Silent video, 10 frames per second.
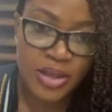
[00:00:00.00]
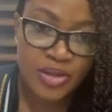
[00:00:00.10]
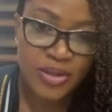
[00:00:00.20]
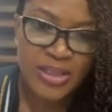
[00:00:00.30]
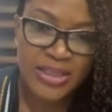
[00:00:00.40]

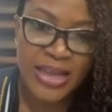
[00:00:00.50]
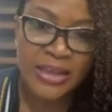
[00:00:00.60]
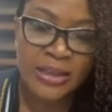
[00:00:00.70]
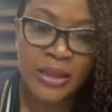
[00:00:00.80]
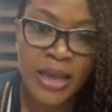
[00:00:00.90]
So this is
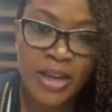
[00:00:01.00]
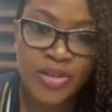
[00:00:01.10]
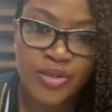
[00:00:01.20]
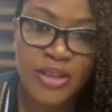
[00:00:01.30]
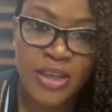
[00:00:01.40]
like the
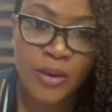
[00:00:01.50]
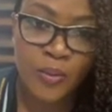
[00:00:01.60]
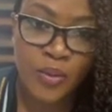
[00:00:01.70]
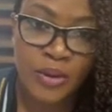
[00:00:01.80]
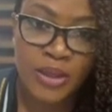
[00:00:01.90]
entry year
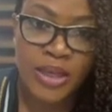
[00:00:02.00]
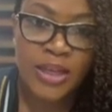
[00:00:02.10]
one.